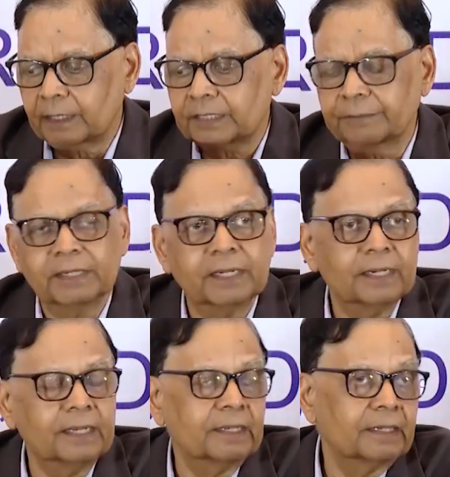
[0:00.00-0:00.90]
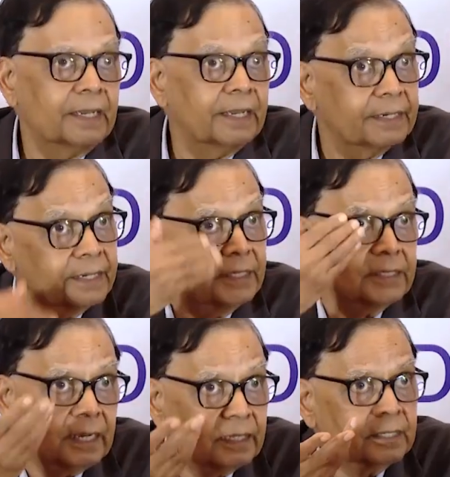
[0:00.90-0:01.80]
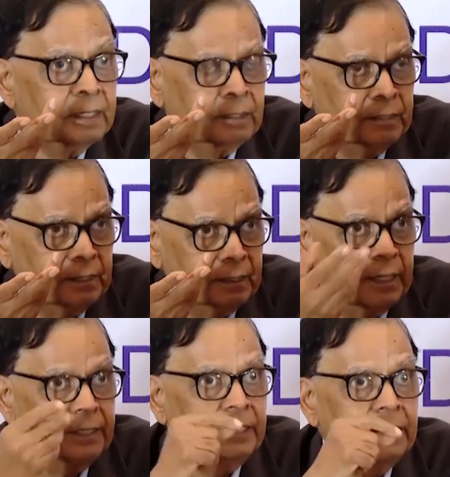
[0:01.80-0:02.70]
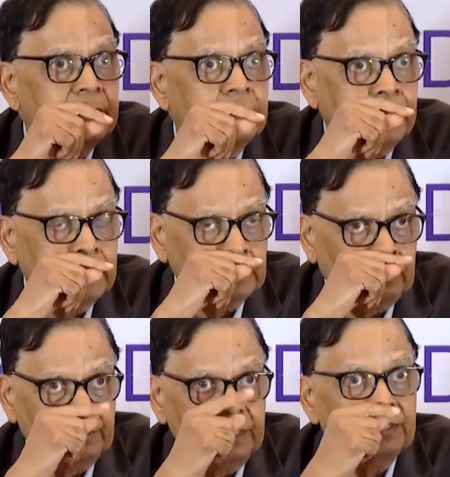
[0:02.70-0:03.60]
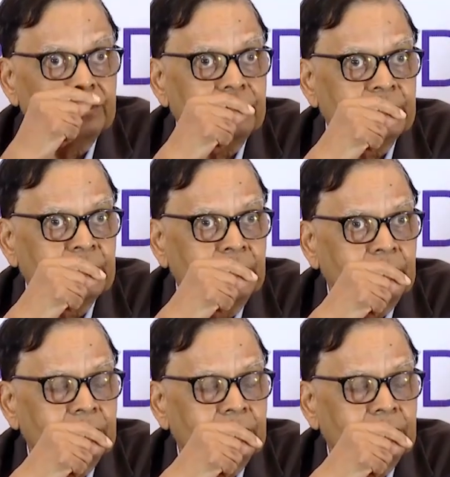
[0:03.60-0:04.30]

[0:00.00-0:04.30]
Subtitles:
Similarly, area is another criterion that is commonly used.